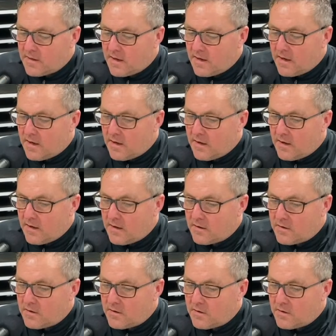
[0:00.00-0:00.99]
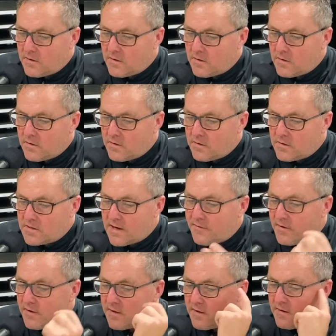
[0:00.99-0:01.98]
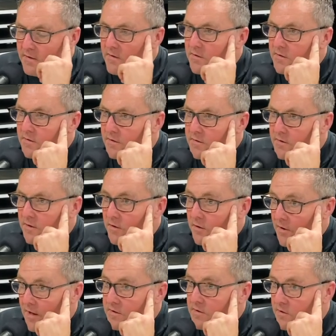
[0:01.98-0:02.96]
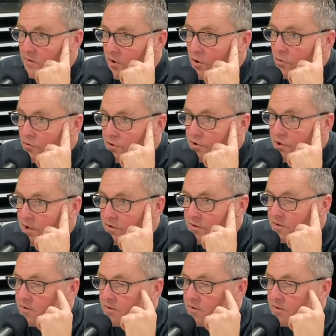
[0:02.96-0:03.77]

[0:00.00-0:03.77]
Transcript: Uh, seventeen years. There's a that's huge change.